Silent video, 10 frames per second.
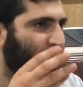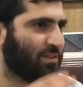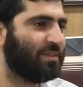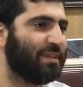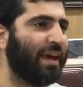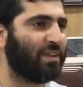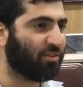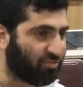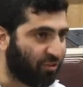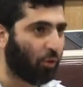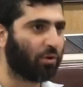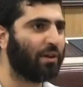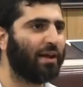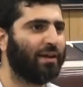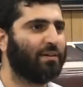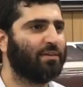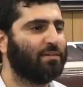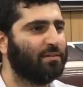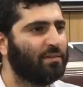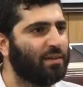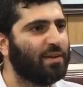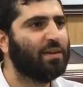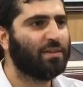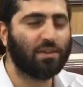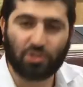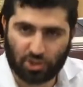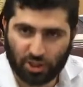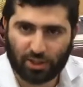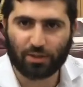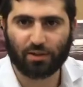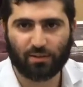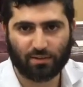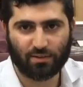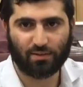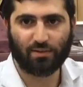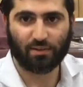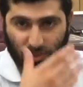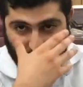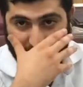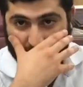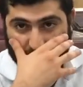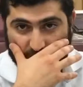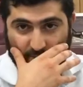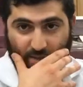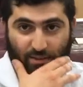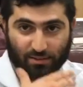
To take the foreleg, the cheek, the cheeks,